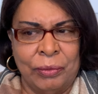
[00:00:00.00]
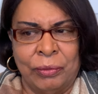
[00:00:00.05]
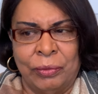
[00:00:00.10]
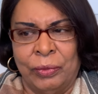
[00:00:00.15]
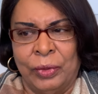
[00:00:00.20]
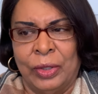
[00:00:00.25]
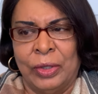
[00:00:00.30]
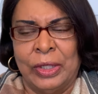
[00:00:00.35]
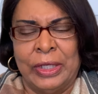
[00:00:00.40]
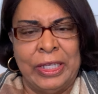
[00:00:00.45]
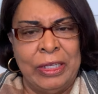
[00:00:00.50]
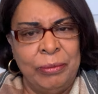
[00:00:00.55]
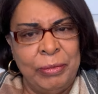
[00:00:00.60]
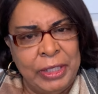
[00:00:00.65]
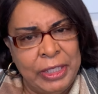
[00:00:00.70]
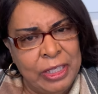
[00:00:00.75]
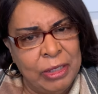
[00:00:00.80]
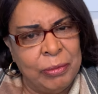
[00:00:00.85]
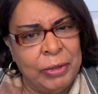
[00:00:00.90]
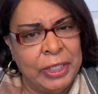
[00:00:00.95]
Well, give
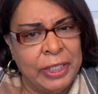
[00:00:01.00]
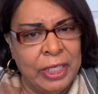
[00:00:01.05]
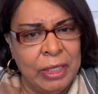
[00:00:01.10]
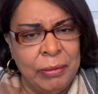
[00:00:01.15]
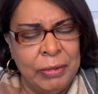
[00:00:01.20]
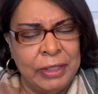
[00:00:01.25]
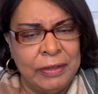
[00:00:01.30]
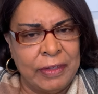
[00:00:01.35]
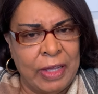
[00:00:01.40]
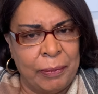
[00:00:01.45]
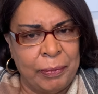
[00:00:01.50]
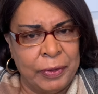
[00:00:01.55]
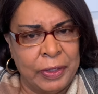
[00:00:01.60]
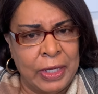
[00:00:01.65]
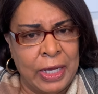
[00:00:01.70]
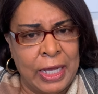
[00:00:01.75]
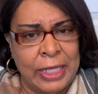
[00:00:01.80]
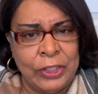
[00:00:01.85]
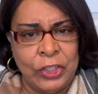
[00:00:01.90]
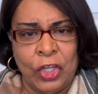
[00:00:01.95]
me, give me, give me type of
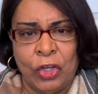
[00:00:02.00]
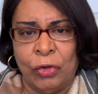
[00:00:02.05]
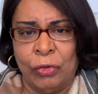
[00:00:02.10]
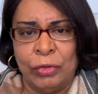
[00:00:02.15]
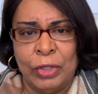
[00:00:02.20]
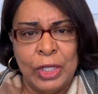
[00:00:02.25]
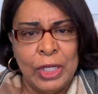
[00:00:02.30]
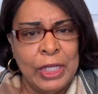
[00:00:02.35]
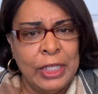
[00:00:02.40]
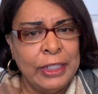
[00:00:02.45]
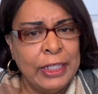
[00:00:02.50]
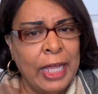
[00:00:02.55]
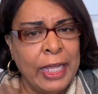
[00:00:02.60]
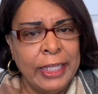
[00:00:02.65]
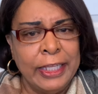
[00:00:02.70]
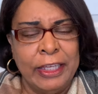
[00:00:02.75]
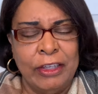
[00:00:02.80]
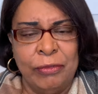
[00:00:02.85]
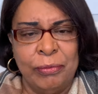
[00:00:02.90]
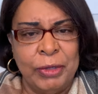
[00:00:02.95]
God. No,
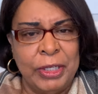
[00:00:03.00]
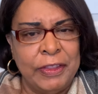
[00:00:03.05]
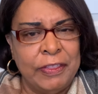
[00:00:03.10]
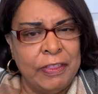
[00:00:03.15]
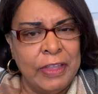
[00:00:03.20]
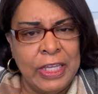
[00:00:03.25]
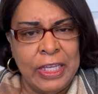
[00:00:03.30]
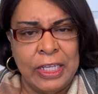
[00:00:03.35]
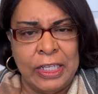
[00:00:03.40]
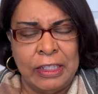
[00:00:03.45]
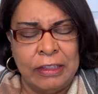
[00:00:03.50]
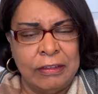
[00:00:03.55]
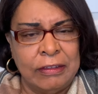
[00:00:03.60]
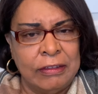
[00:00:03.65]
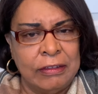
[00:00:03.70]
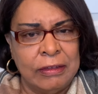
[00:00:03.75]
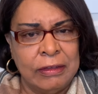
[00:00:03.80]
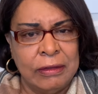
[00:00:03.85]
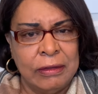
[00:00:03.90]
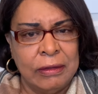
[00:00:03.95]
not give me
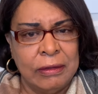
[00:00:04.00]
things.